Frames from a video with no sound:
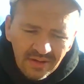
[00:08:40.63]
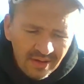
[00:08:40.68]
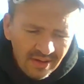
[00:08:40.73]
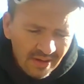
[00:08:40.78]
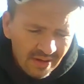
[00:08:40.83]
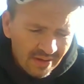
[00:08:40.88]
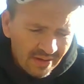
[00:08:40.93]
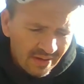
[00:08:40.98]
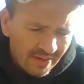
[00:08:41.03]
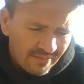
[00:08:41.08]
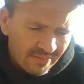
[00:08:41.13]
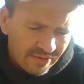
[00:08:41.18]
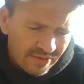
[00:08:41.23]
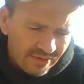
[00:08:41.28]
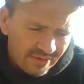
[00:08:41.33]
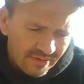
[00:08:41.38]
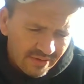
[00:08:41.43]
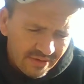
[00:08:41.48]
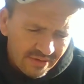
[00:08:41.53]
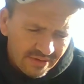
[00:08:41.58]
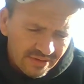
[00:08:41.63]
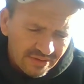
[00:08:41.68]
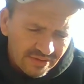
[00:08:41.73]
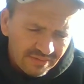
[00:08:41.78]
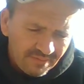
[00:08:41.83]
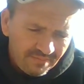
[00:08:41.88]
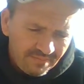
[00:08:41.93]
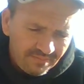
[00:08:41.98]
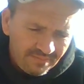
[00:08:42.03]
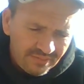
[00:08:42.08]
Um, here is
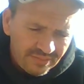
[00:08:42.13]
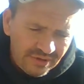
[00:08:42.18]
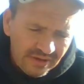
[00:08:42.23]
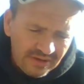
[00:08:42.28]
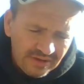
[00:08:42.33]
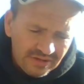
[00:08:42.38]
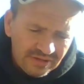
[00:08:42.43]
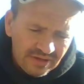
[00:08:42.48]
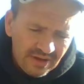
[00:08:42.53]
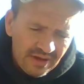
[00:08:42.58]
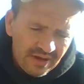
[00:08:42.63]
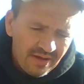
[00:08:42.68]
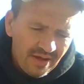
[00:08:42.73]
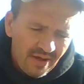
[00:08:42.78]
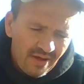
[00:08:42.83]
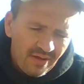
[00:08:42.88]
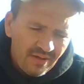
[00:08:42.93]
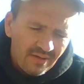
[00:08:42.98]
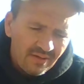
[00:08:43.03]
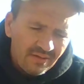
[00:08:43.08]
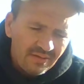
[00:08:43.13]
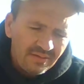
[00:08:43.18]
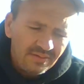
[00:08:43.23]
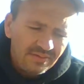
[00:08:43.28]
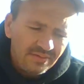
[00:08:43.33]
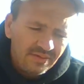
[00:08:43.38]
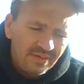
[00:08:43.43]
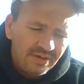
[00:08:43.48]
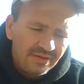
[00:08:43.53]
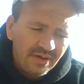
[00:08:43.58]
D J Hall,
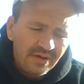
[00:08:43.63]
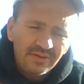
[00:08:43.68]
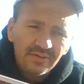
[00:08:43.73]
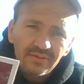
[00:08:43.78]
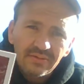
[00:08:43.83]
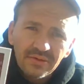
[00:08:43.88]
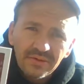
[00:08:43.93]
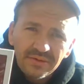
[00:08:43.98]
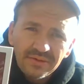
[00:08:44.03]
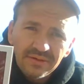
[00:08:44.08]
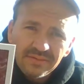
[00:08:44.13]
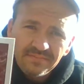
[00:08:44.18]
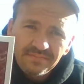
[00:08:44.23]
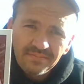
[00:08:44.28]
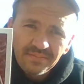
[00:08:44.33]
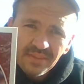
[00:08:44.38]
another rookie.